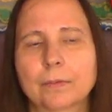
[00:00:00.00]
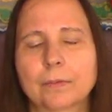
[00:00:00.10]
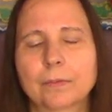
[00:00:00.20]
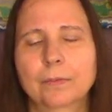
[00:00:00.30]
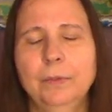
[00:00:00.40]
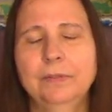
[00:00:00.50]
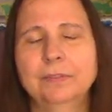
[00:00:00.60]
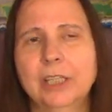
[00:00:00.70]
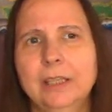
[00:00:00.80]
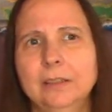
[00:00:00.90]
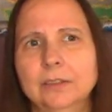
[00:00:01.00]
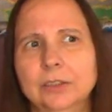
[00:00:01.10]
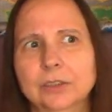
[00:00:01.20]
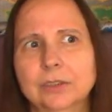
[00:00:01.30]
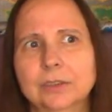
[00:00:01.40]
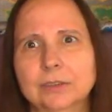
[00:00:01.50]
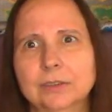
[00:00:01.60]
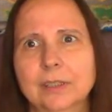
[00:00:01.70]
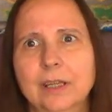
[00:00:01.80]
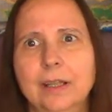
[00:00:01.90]
we've changed,
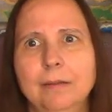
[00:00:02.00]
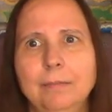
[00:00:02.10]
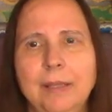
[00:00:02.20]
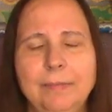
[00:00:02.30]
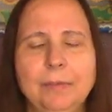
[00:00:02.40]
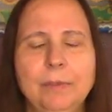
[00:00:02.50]
and maybe we